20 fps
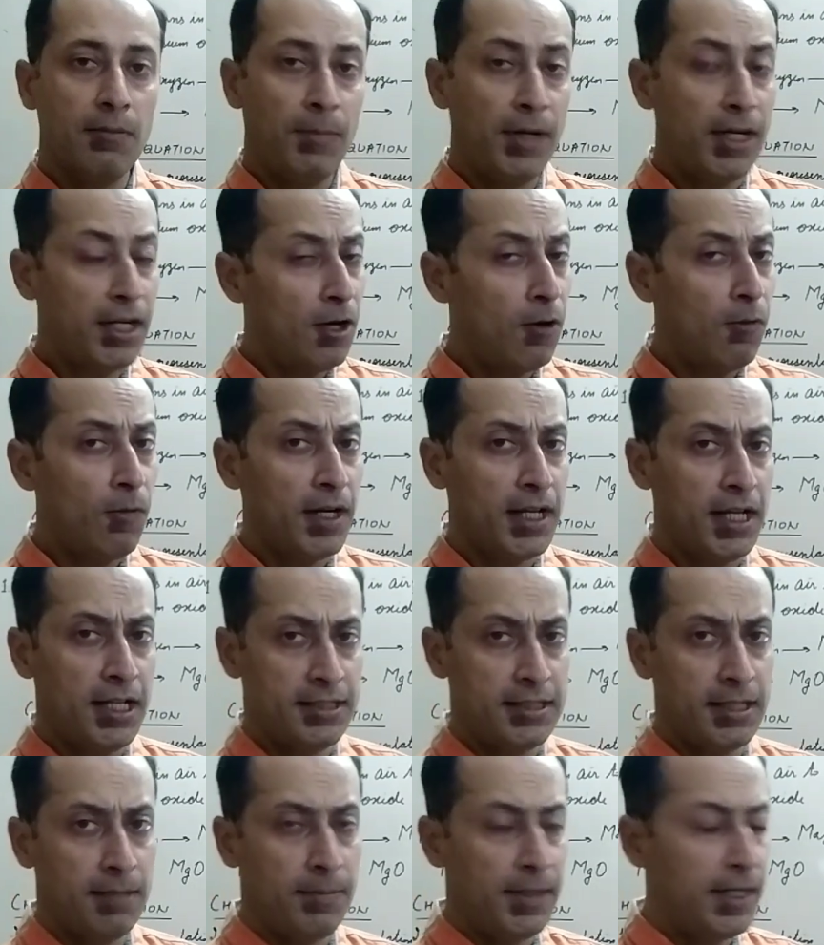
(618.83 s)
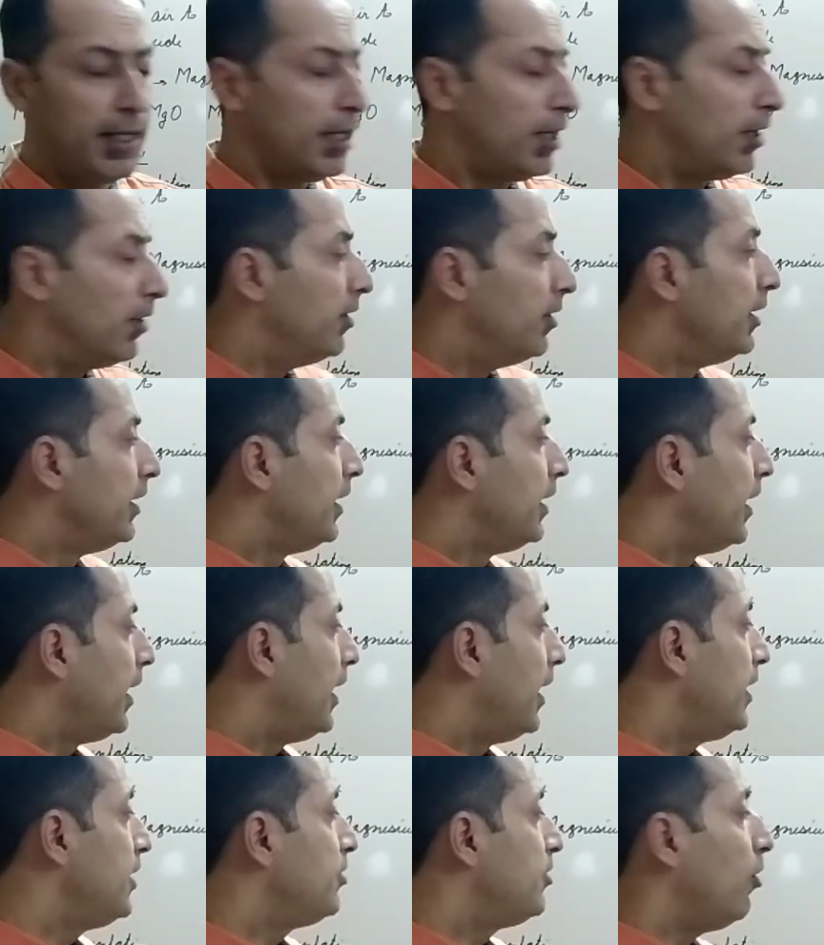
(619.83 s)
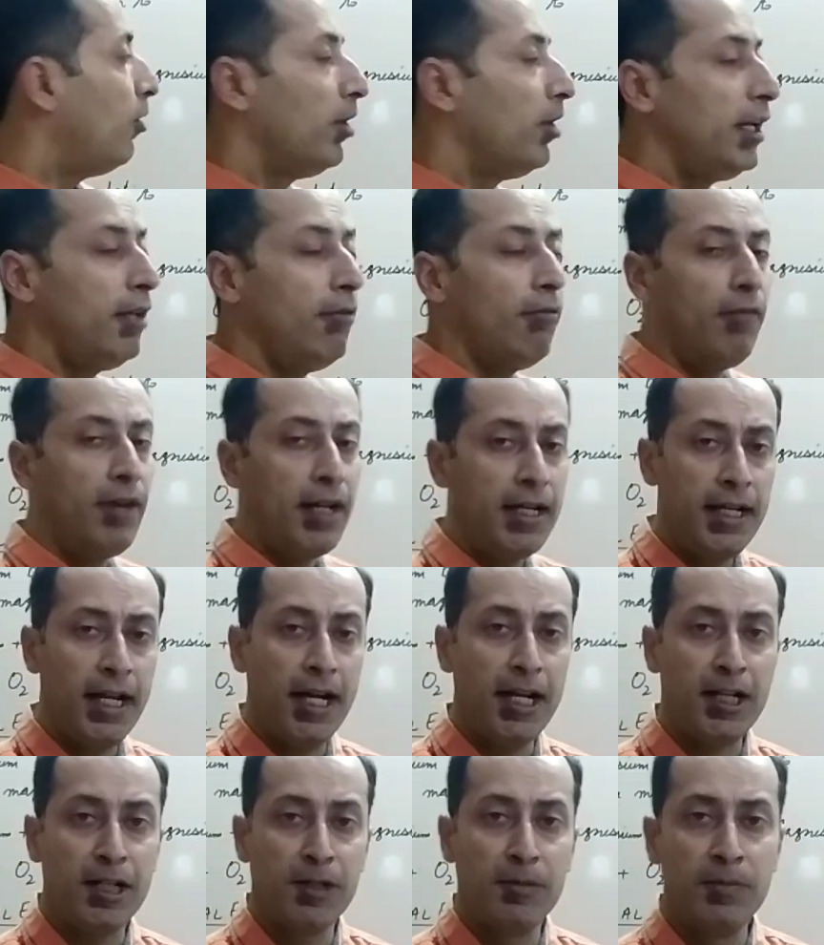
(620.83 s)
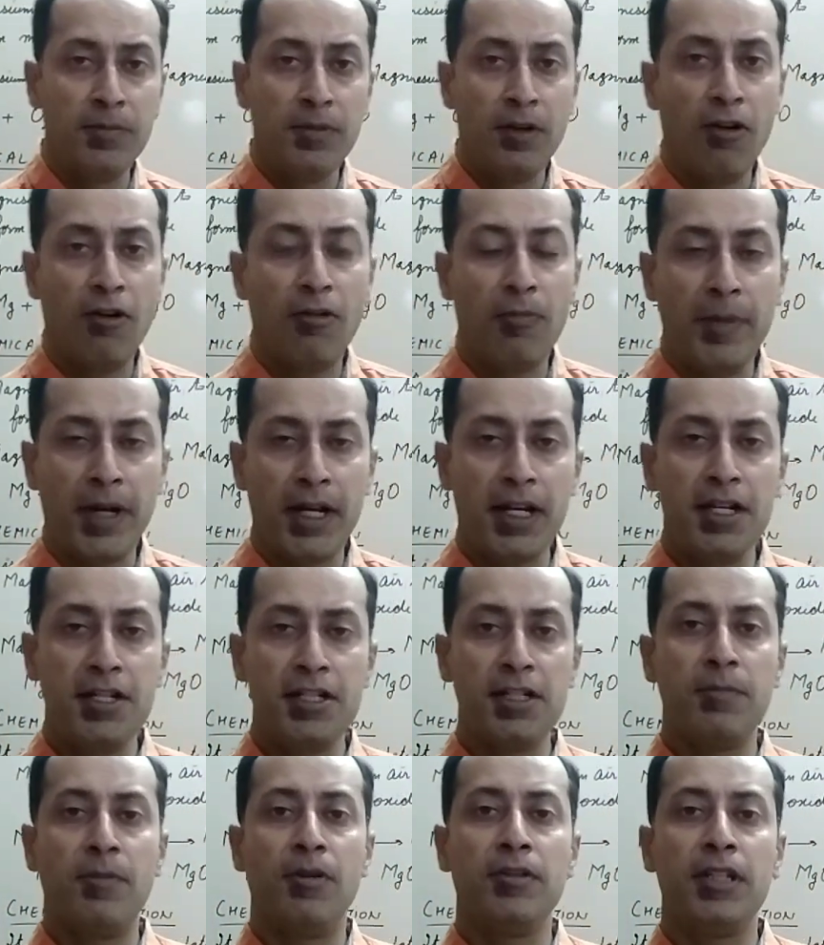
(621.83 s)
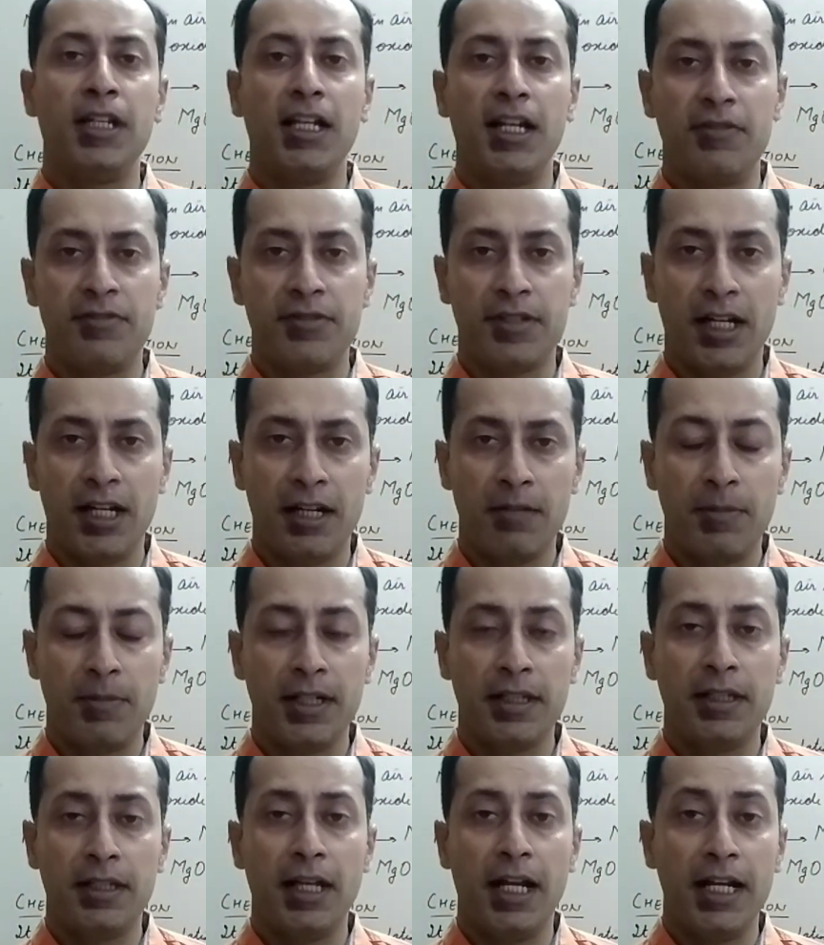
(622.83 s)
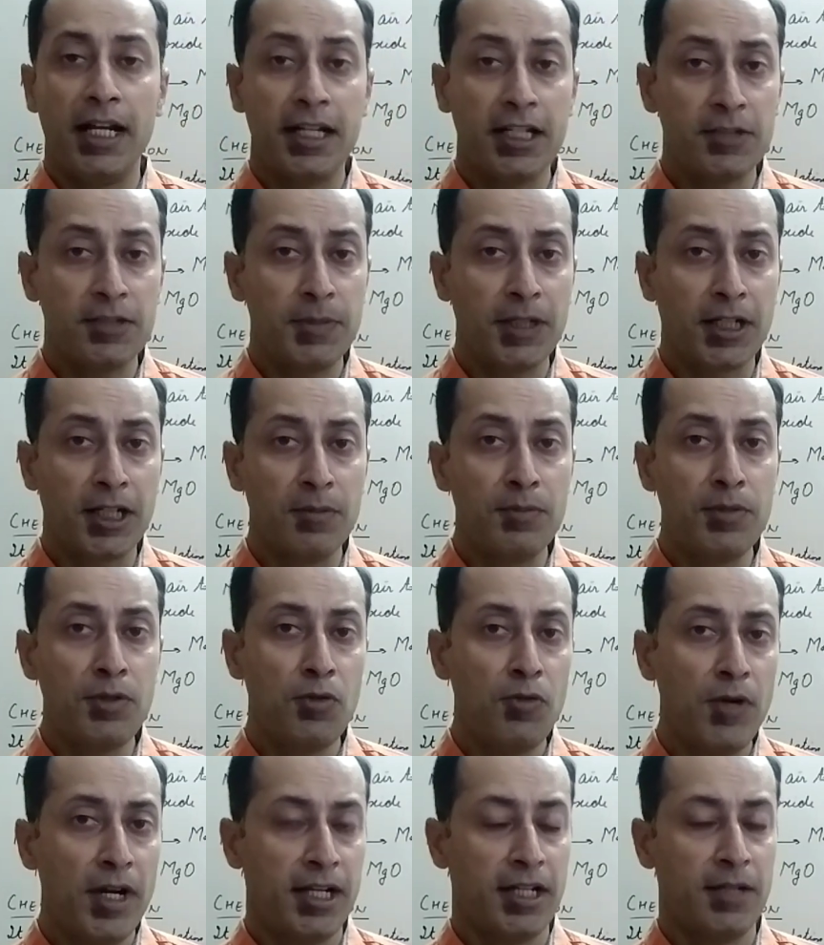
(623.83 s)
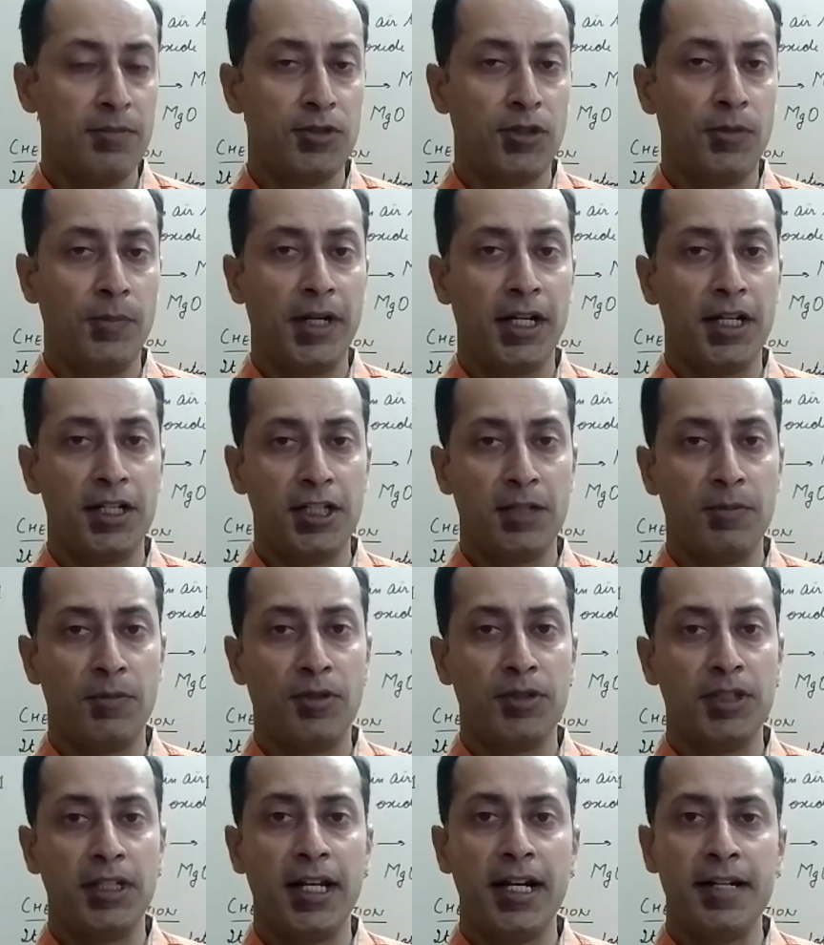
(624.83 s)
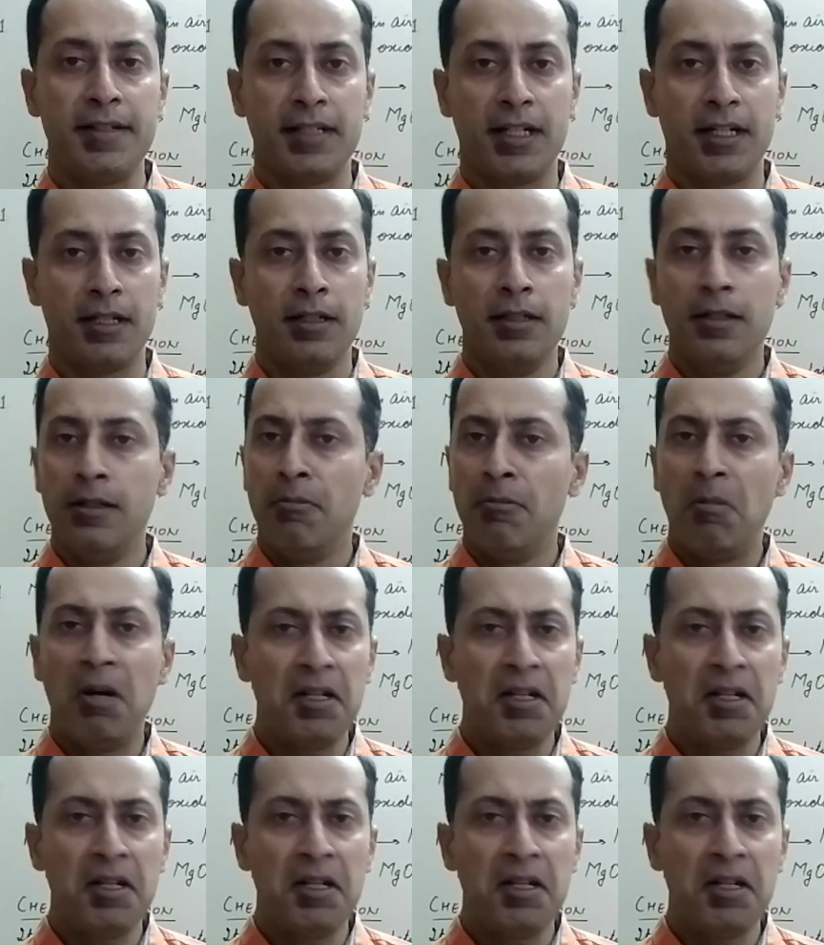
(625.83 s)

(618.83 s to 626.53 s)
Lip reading: But now what has happened now? It is only one atom of magnesium on the left side, but it has become 2 atoms of magnesium on the right side.